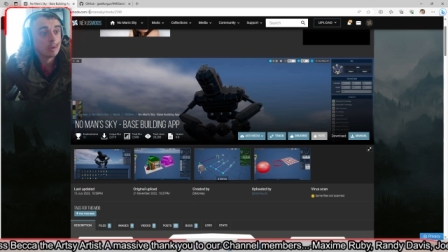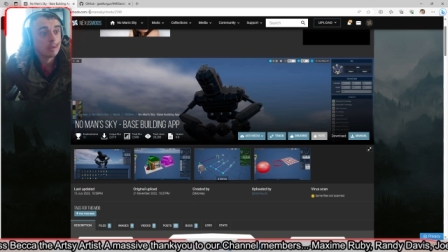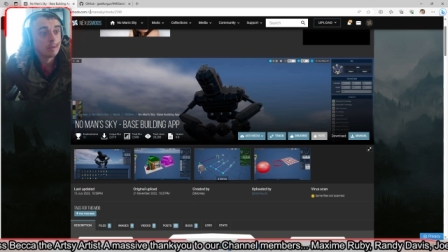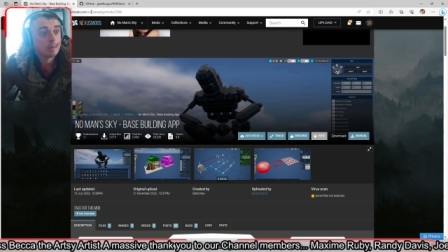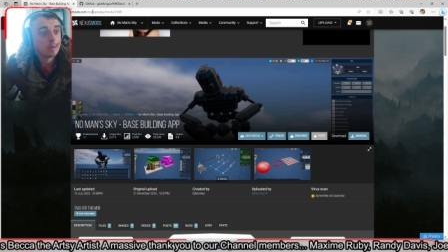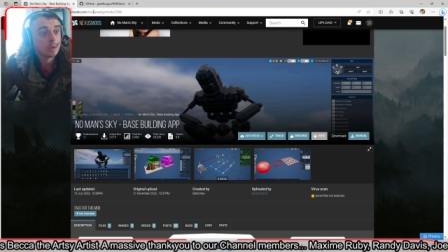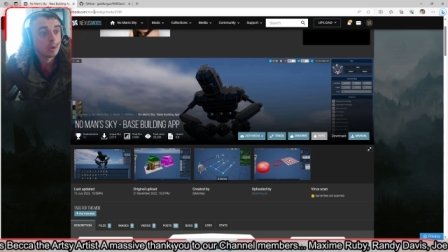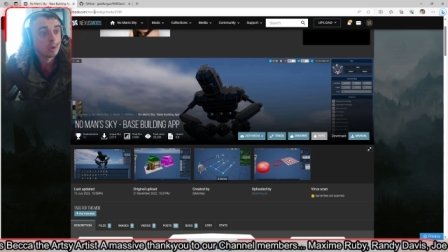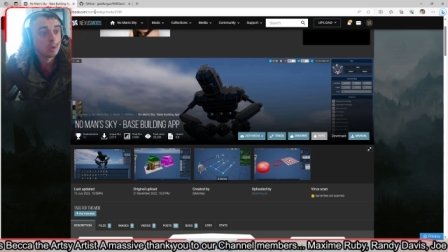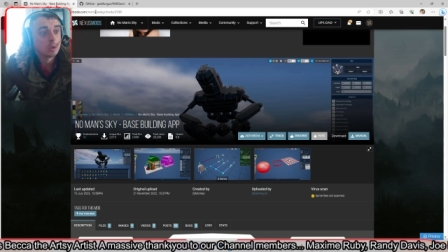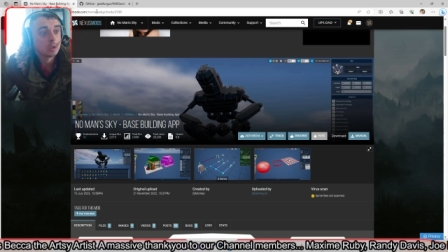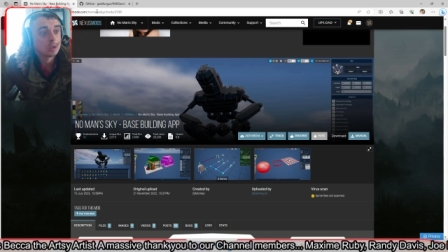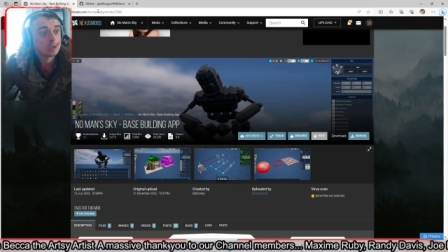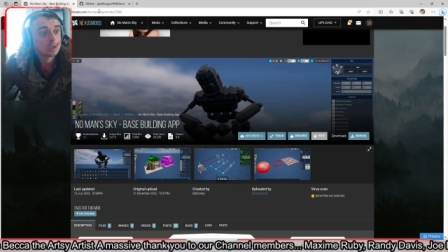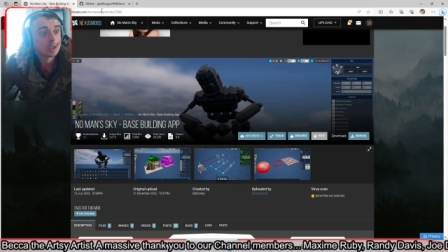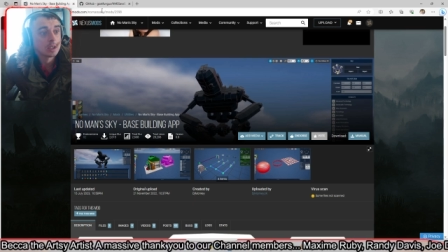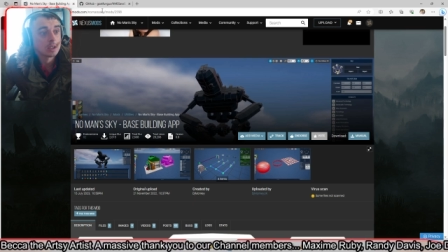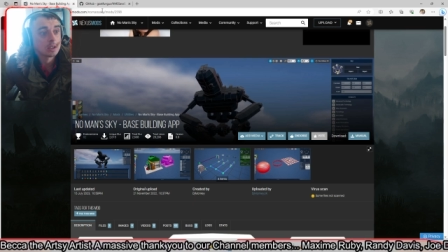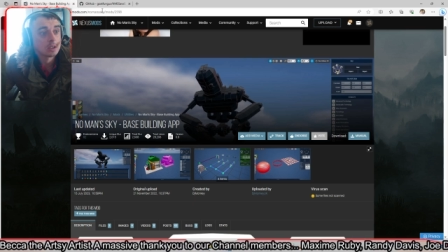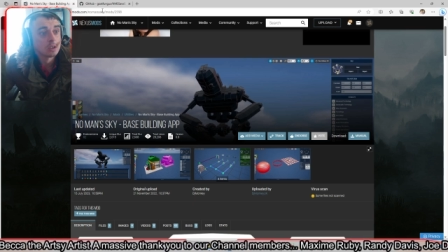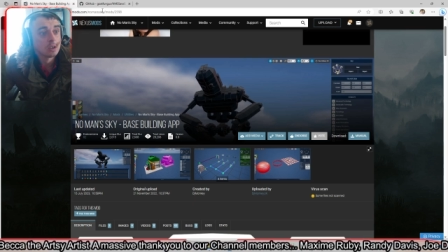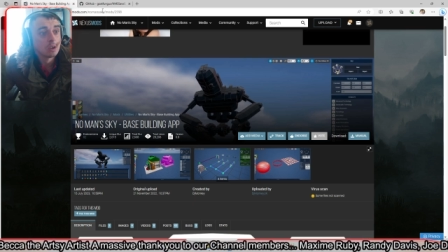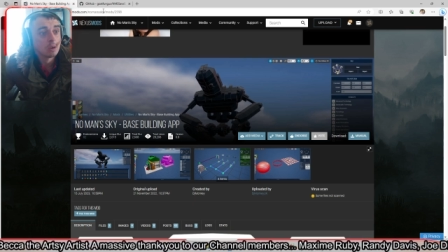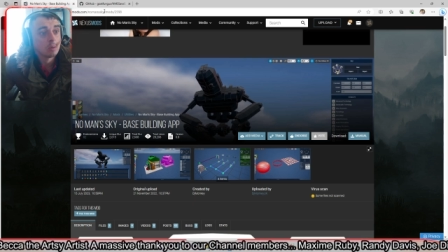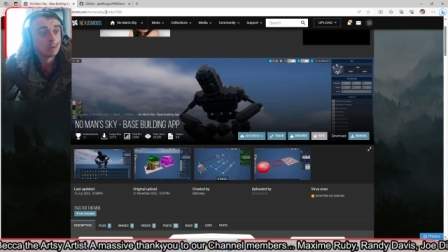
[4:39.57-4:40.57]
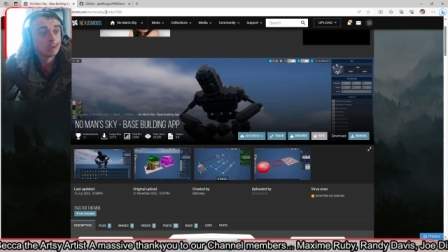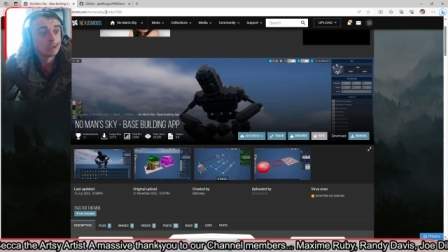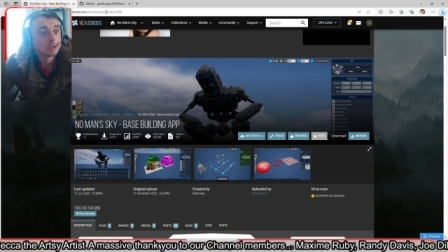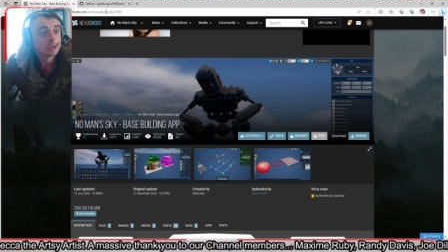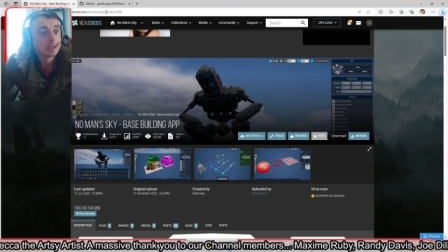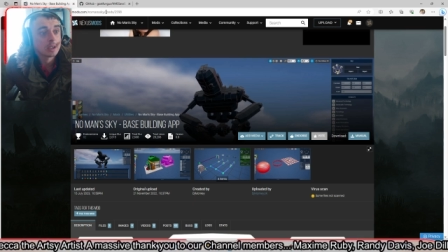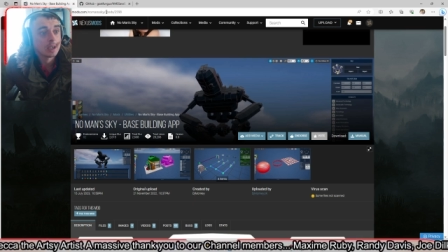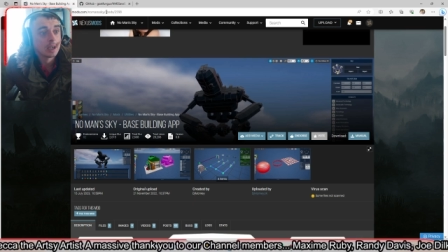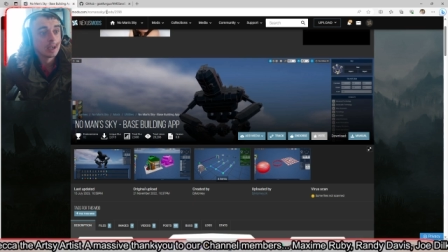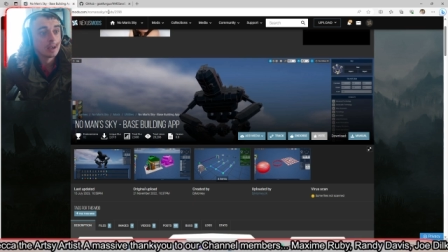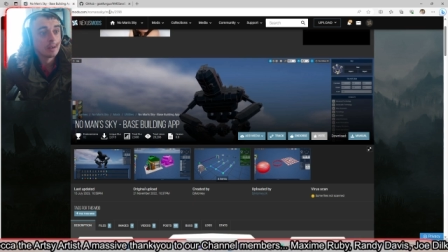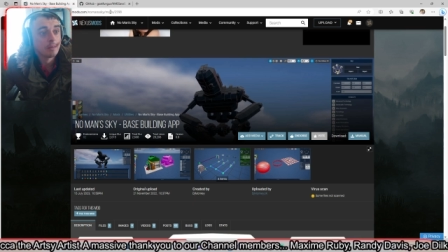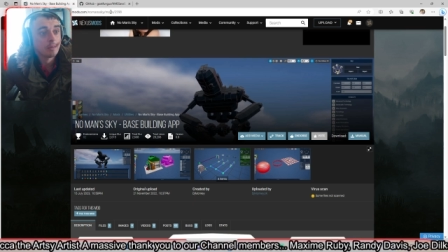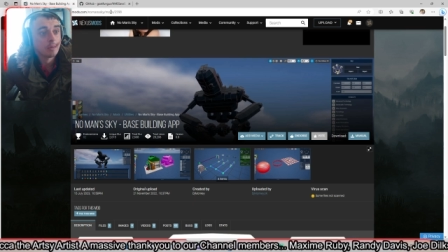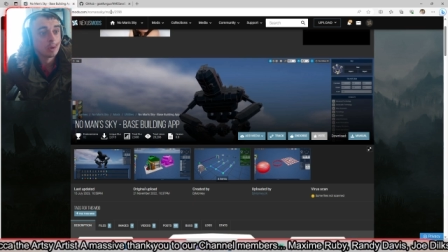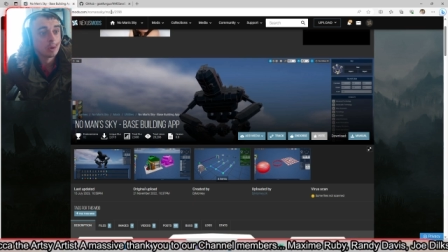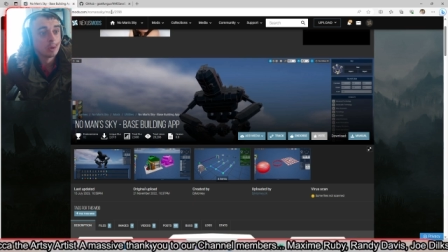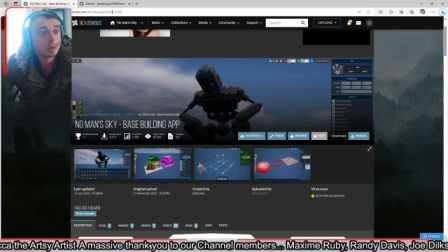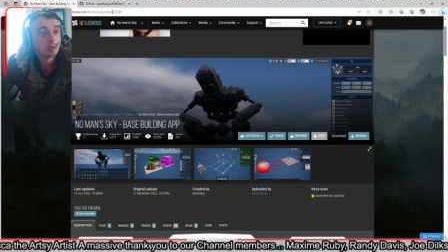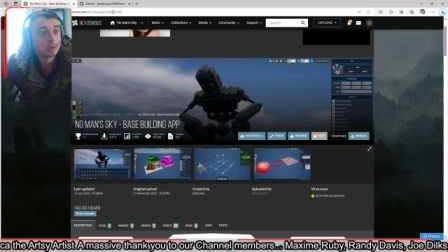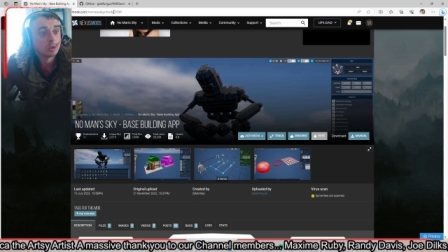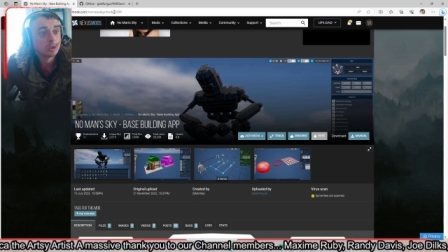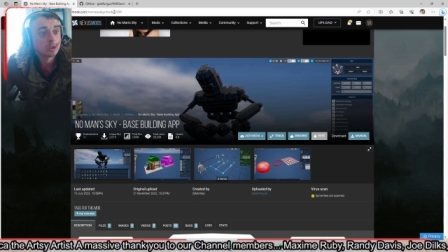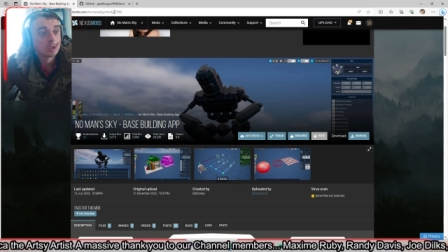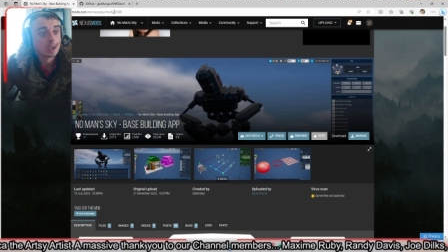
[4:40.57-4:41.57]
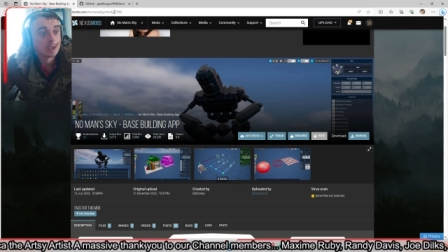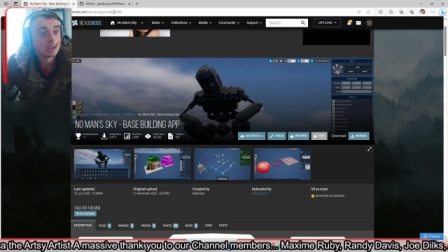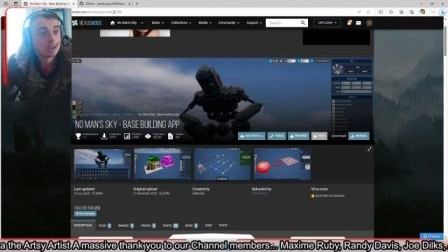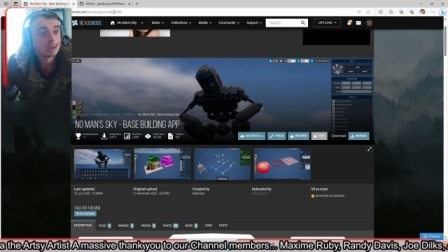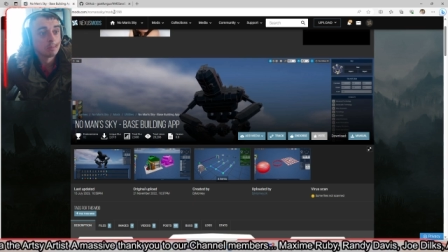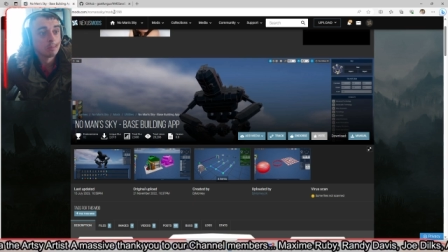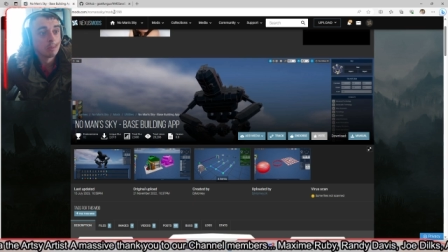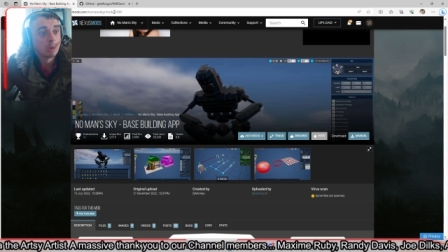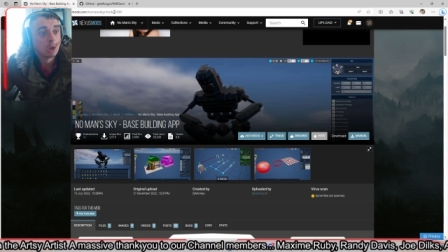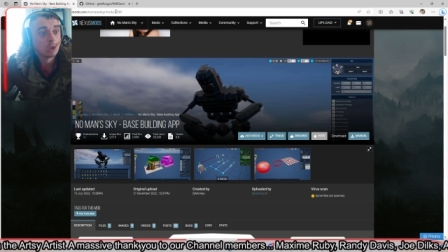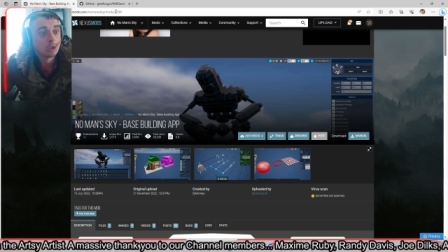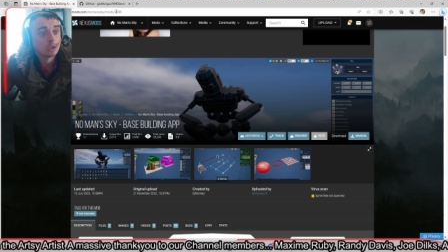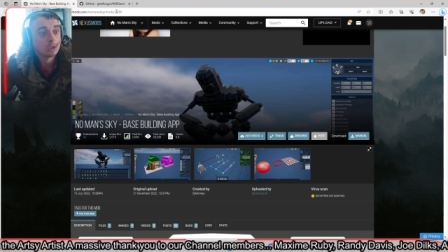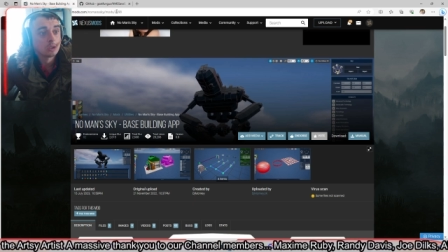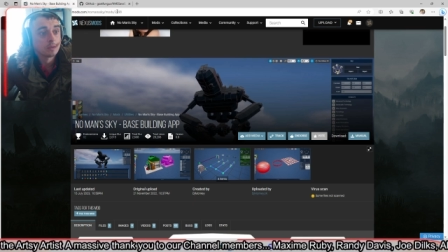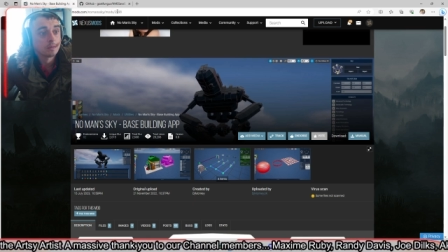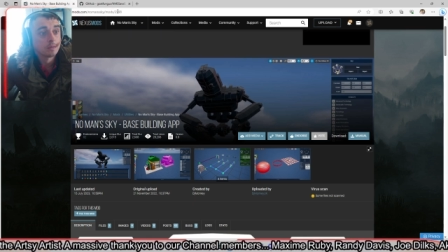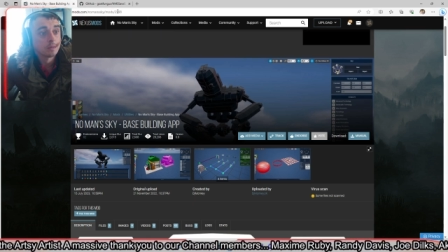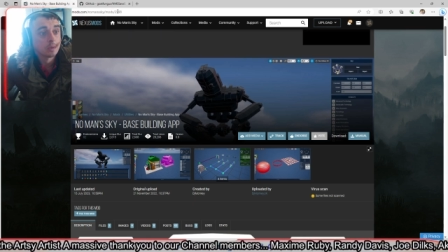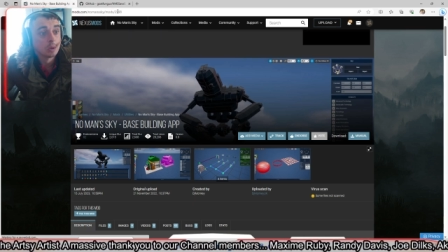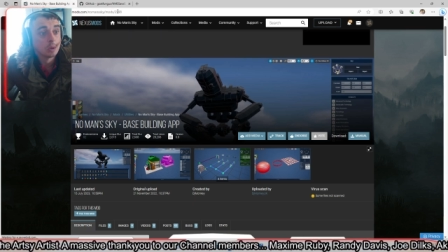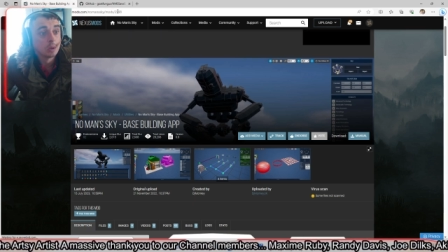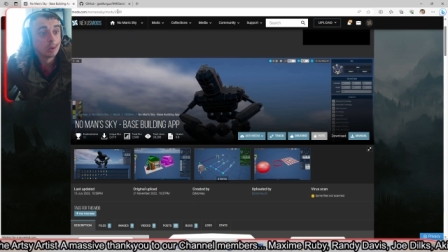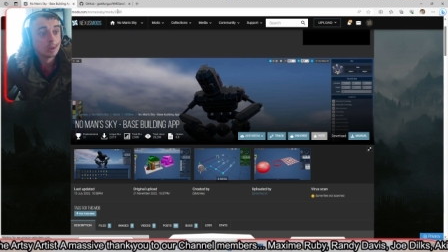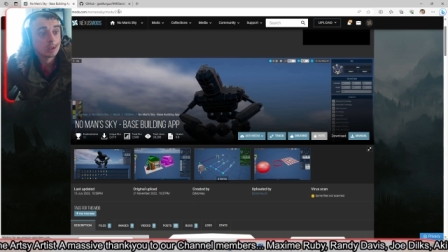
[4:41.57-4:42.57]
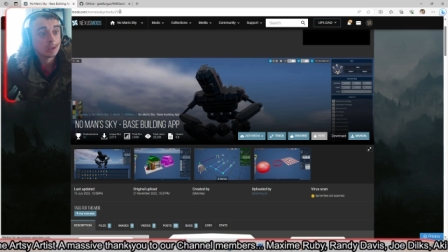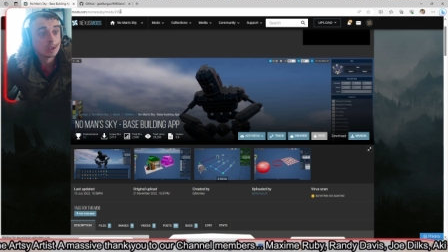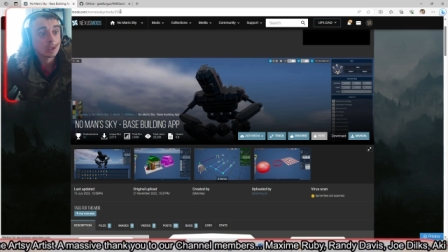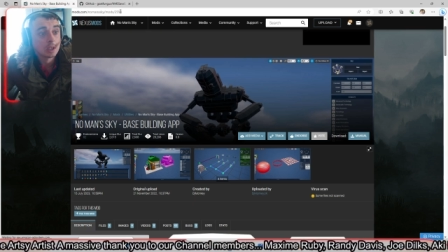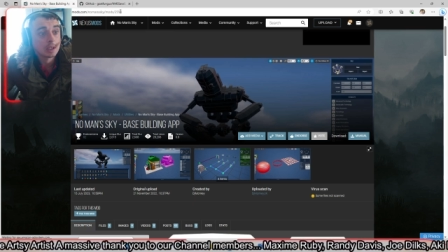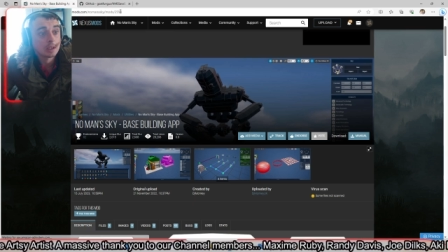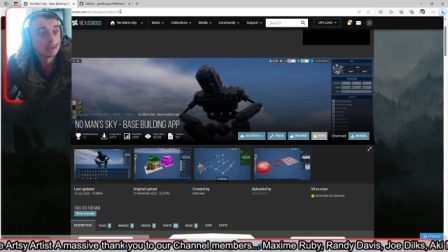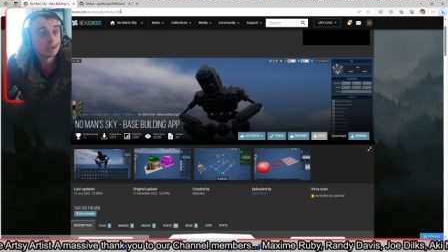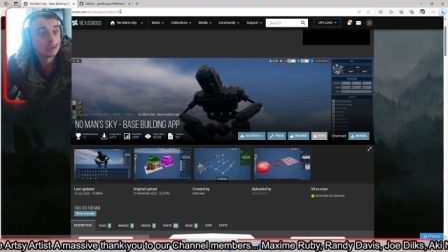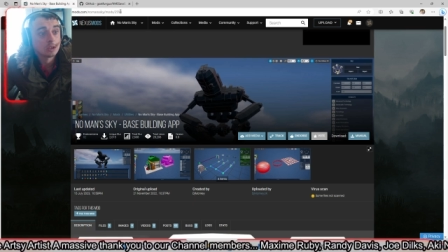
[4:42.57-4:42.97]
forward slash no man's sky forward slash mods forward slash